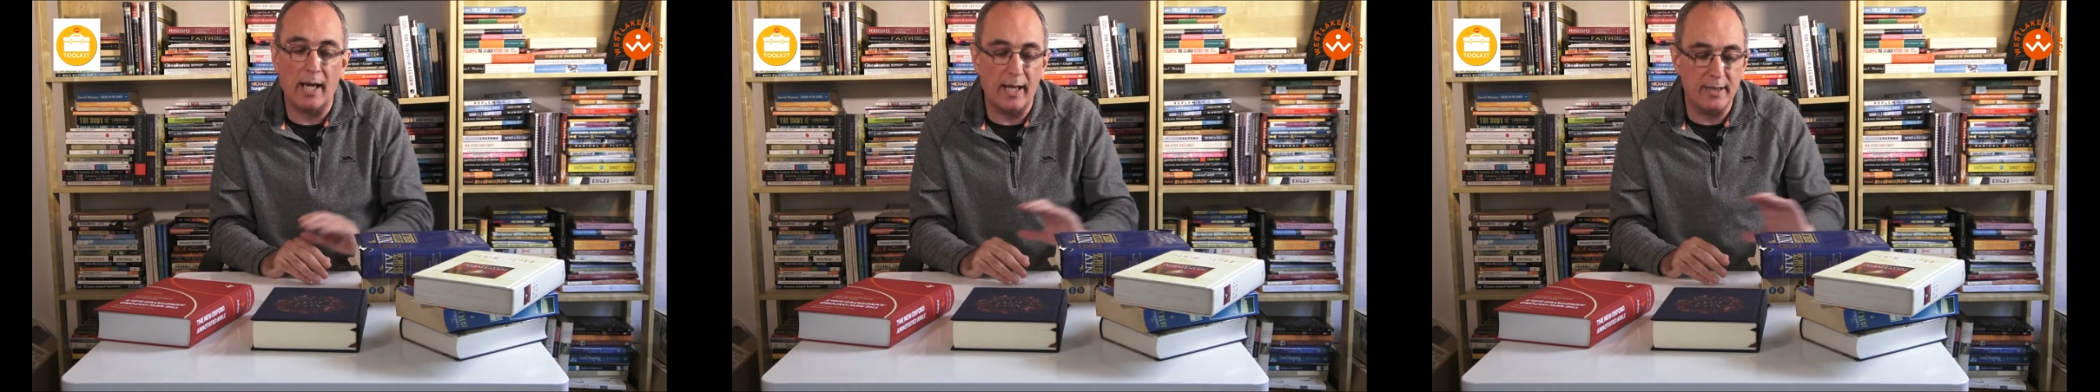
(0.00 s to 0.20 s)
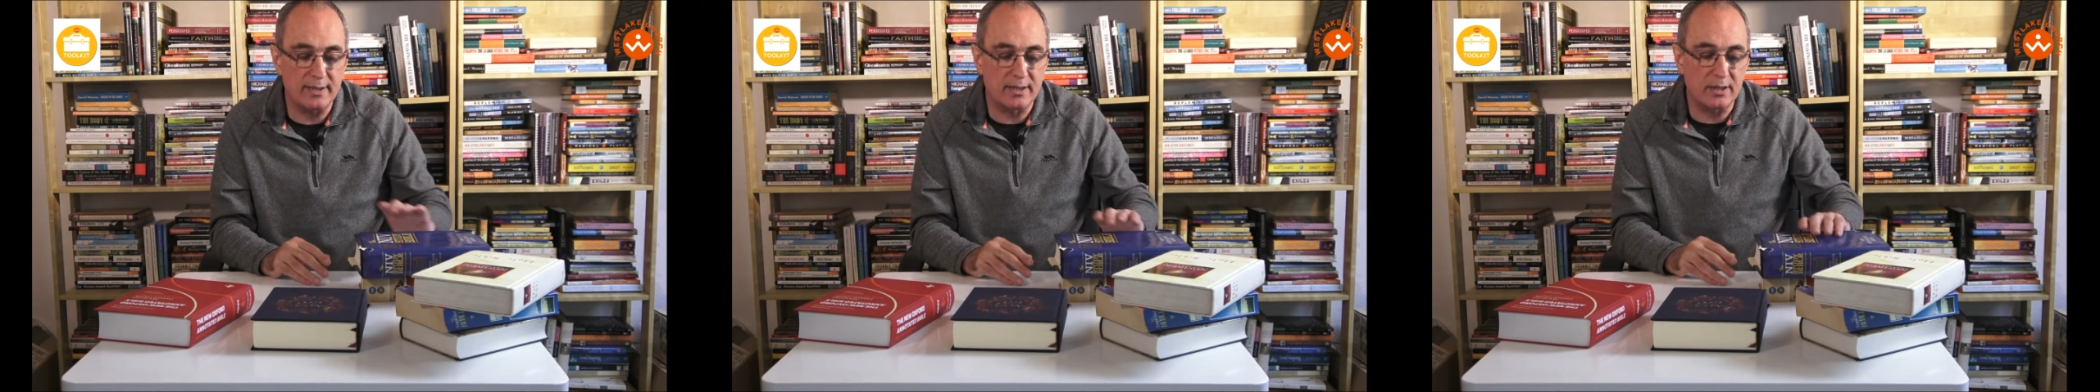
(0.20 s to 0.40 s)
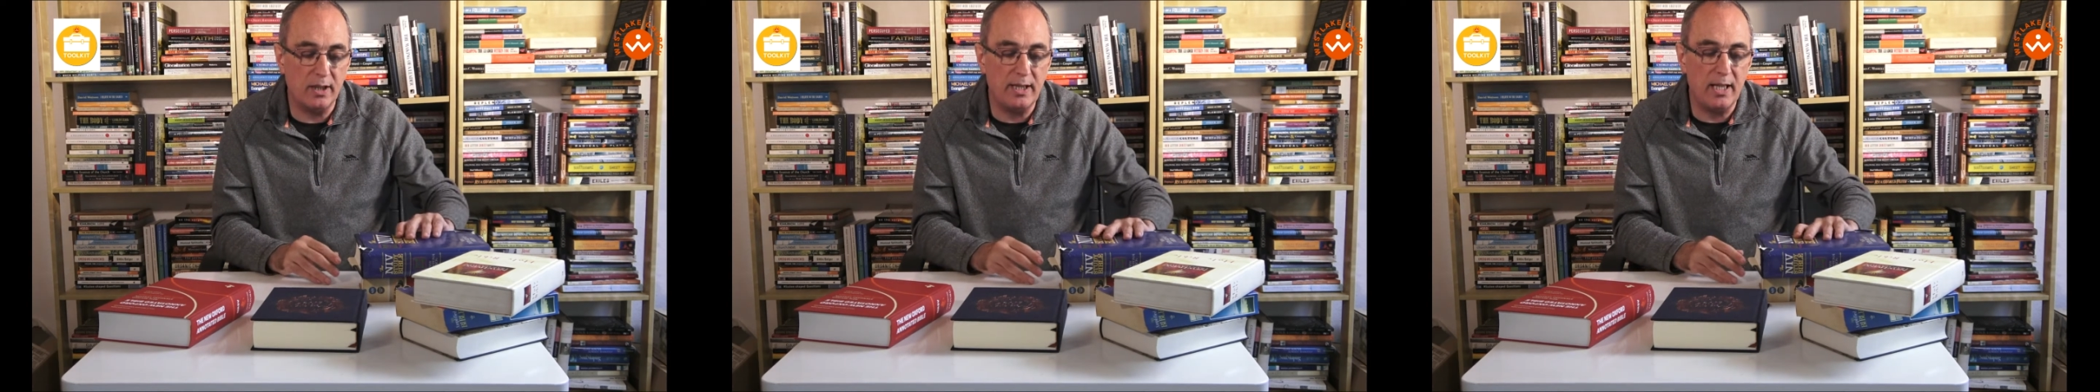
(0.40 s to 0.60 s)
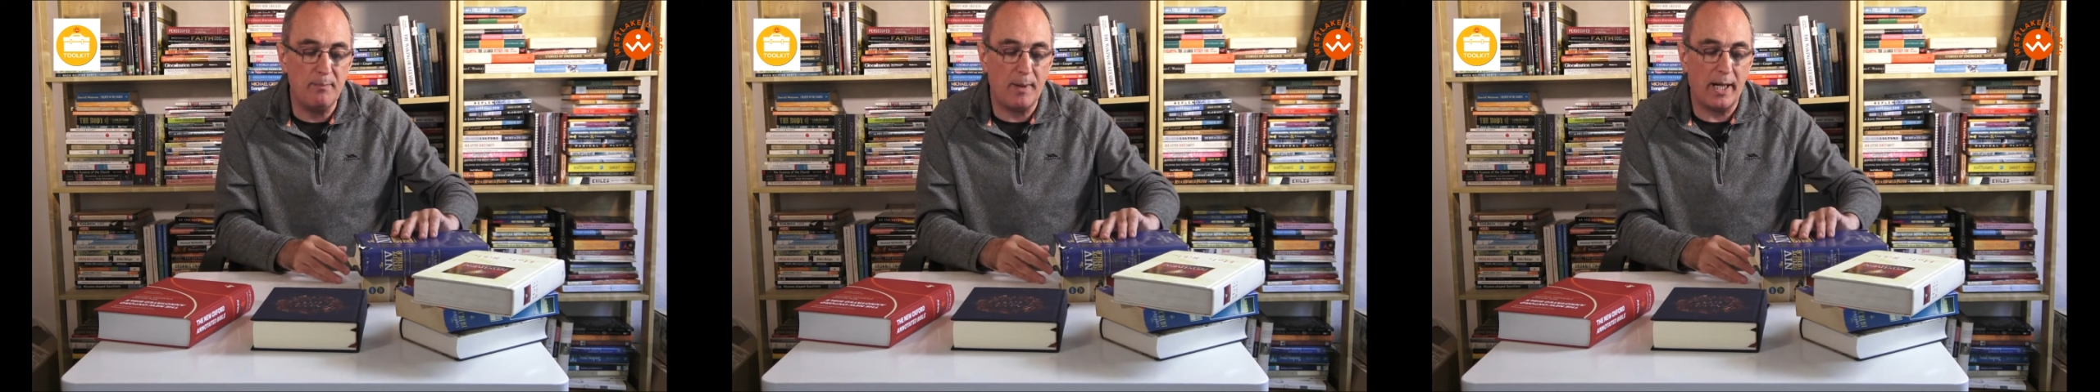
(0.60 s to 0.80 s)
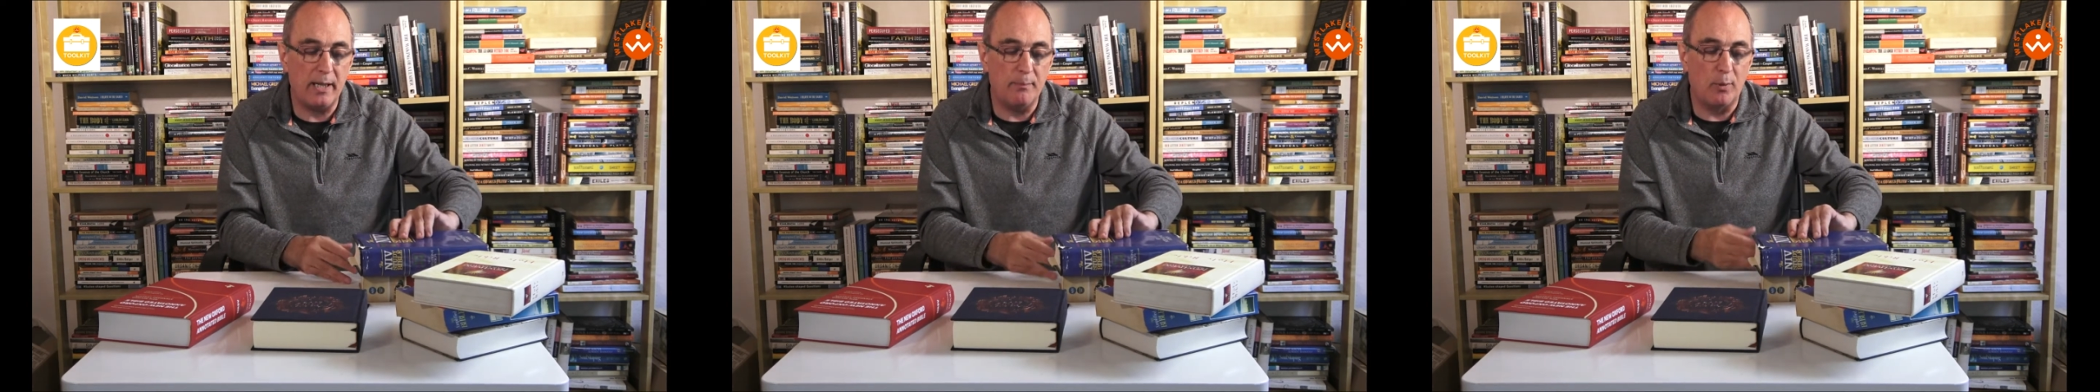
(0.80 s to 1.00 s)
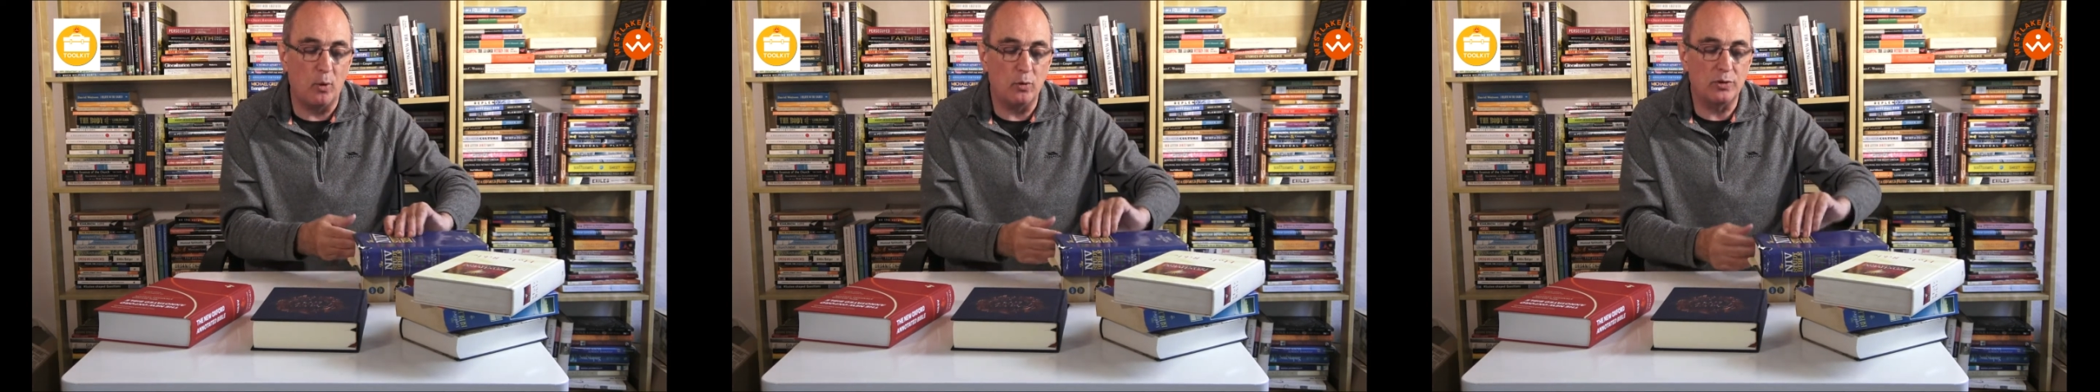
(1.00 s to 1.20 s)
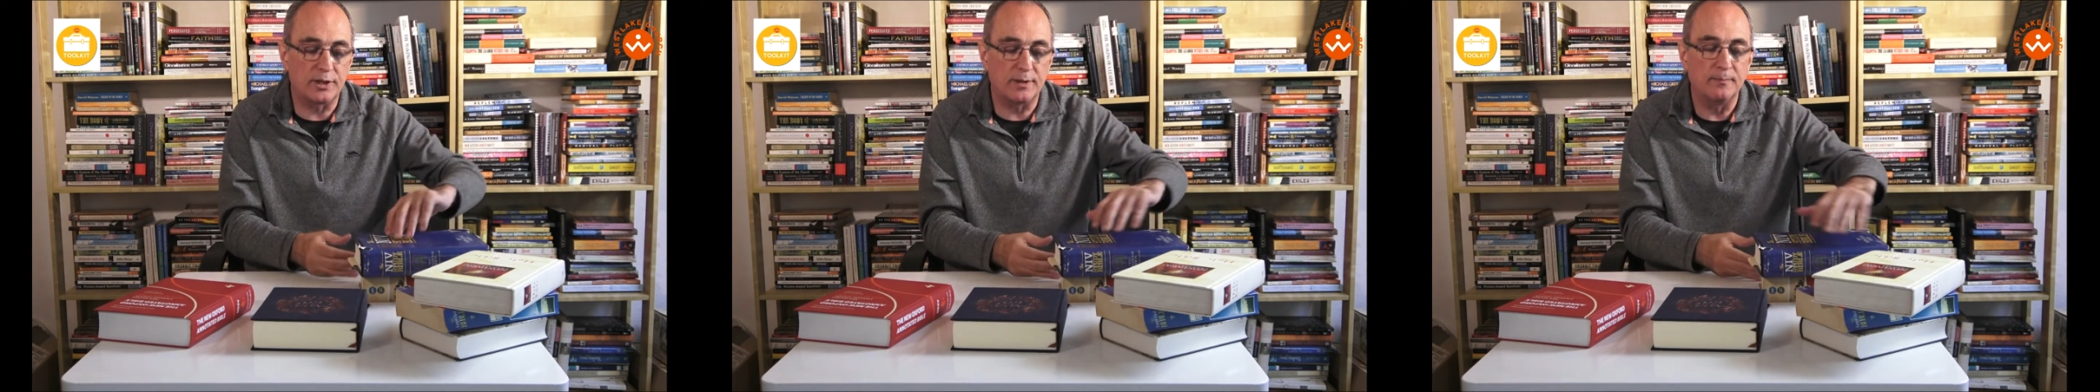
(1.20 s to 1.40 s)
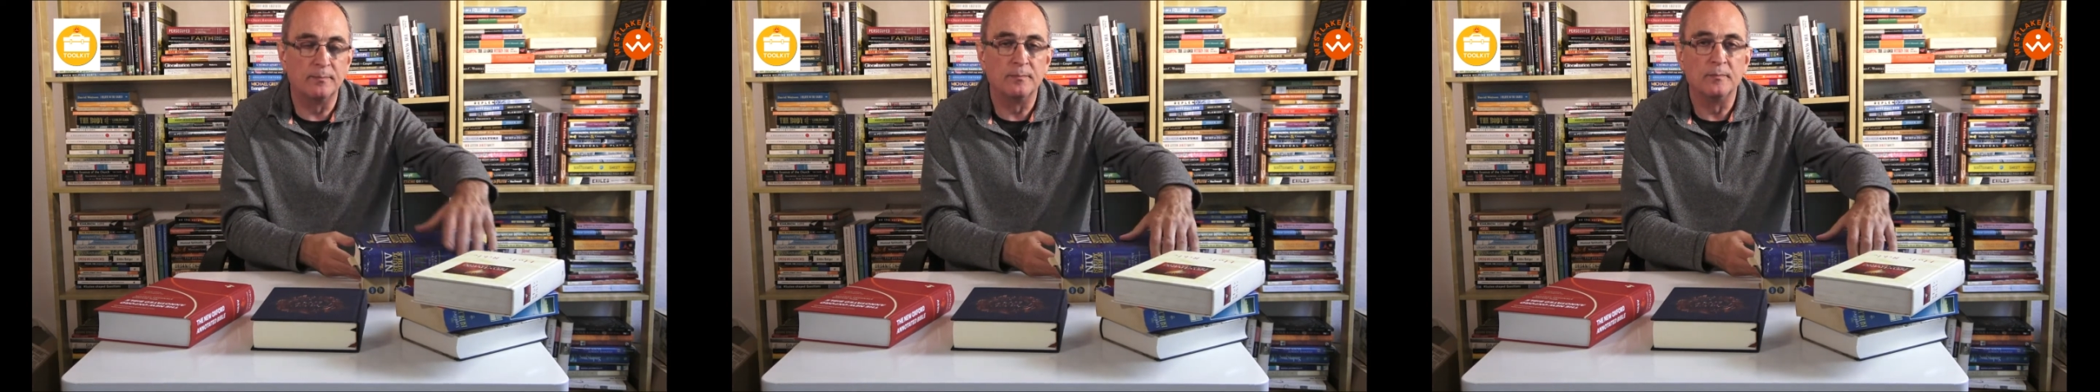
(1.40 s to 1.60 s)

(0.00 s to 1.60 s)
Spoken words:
Study Bibles